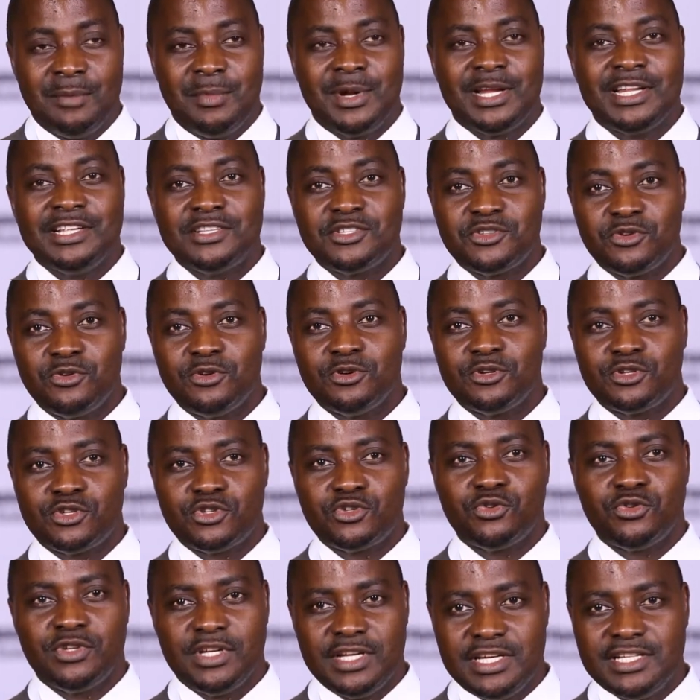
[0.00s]
but it's
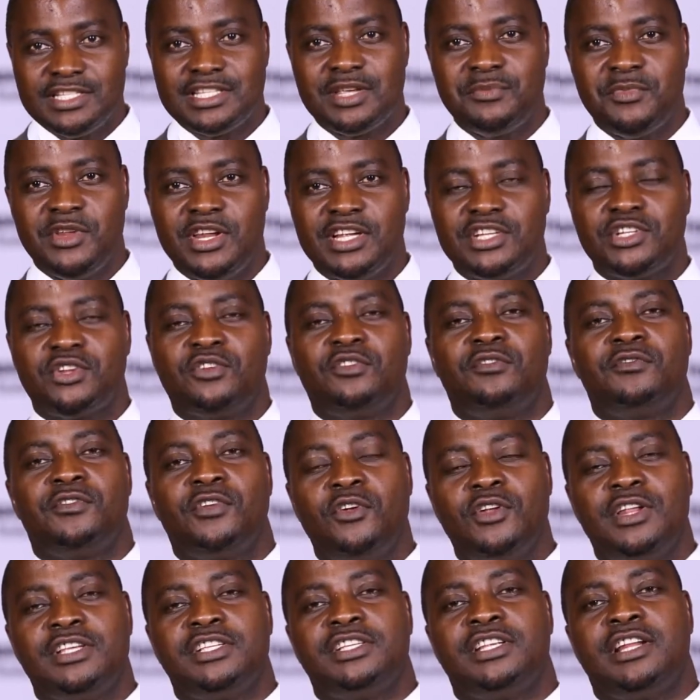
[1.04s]
also the dissemination of
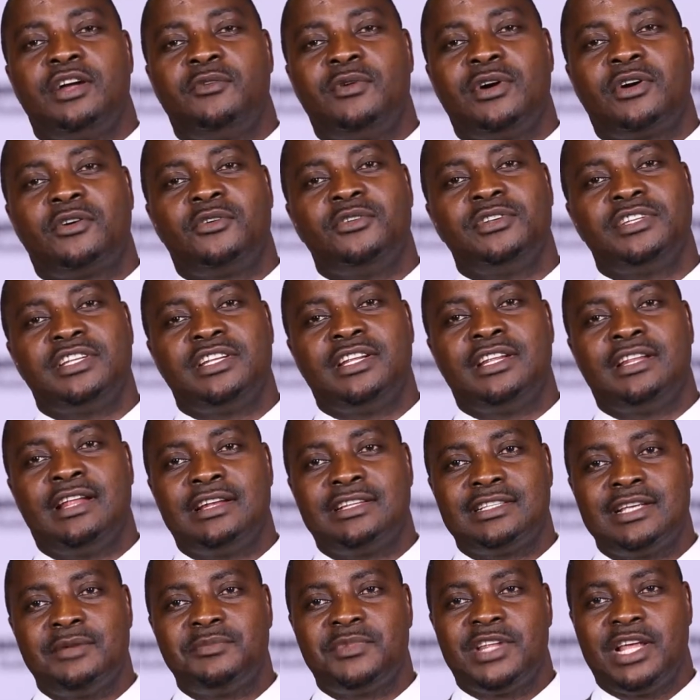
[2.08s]
knowledge in our continent
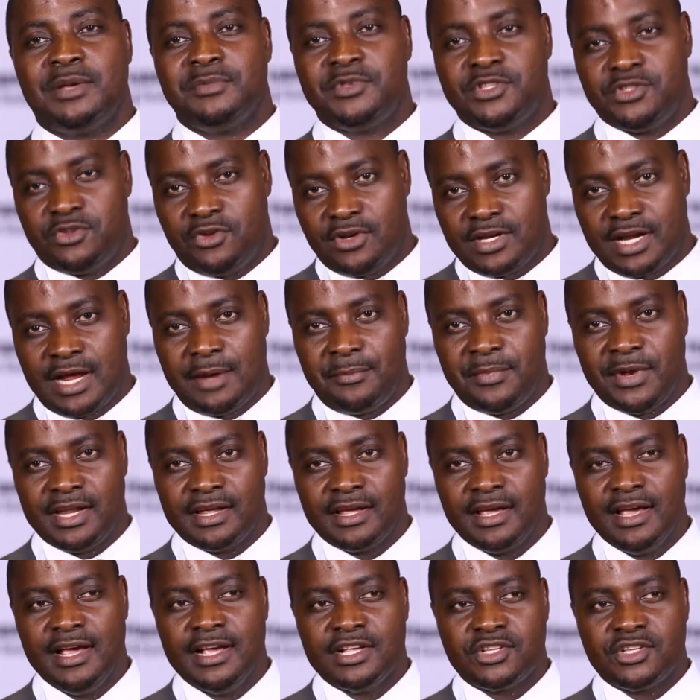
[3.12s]
that sometimes is not happening.